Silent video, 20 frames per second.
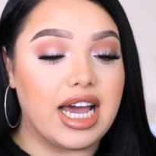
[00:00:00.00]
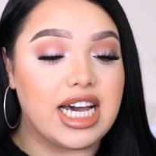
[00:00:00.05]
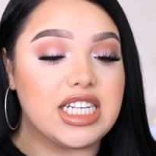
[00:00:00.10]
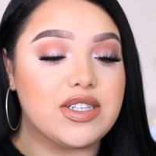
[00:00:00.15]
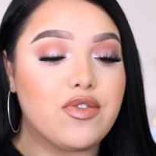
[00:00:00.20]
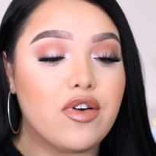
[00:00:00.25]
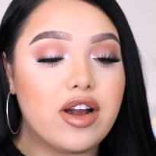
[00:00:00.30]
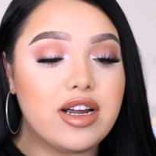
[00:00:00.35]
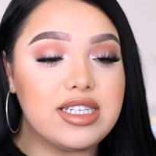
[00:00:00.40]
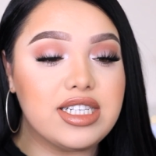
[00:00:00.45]
As
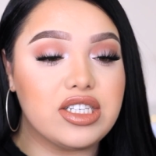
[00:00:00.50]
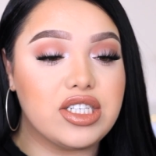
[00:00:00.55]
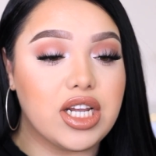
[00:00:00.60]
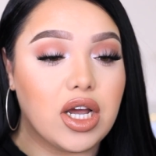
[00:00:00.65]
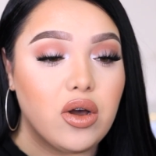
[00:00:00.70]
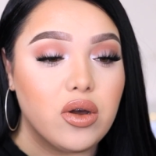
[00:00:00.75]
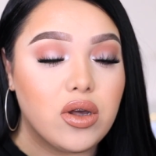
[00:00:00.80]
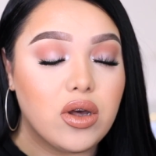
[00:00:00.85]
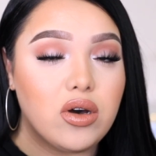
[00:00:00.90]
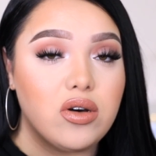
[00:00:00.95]
far as the
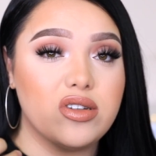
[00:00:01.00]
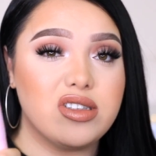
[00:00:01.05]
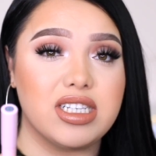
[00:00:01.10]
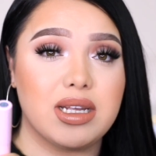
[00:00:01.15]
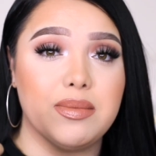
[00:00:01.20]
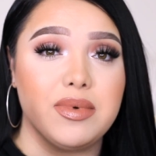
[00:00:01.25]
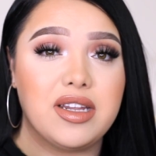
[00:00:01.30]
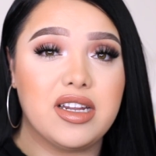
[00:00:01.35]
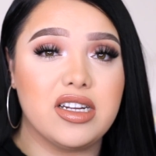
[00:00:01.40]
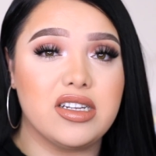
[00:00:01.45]
gel goes,
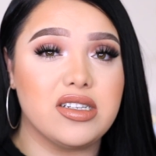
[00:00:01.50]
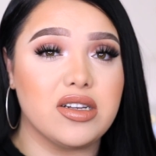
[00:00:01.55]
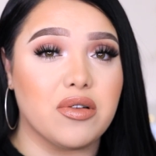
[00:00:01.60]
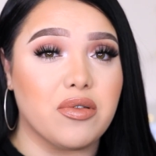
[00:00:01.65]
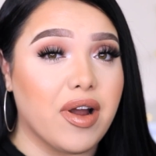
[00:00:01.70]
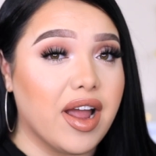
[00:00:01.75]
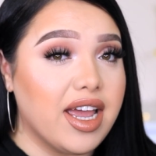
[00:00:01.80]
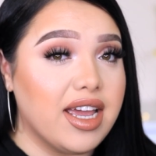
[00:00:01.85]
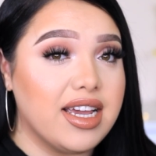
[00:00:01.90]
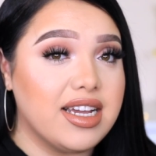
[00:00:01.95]
I mean, it's all
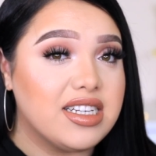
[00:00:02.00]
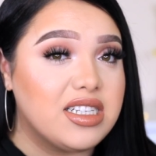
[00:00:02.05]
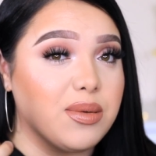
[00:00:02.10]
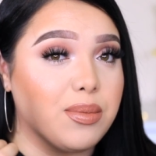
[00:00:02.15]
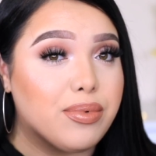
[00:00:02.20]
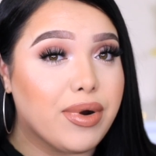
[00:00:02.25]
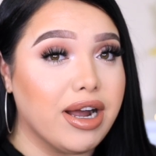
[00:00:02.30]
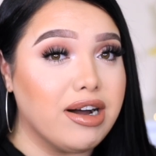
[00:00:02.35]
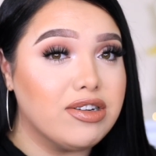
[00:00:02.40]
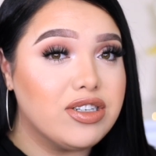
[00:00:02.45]
right. It's a
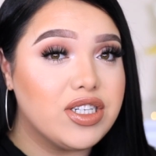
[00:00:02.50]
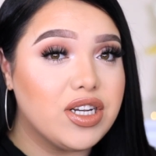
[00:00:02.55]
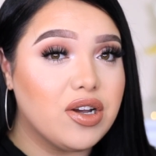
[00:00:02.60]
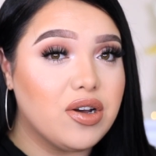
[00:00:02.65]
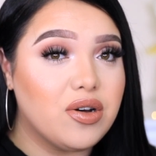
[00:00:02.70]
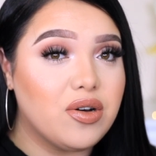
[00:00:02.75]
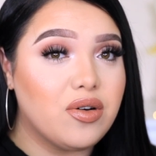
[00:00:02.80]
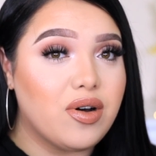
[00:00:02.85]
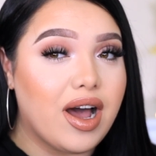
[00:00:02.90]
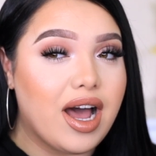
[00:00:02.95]
brow gel.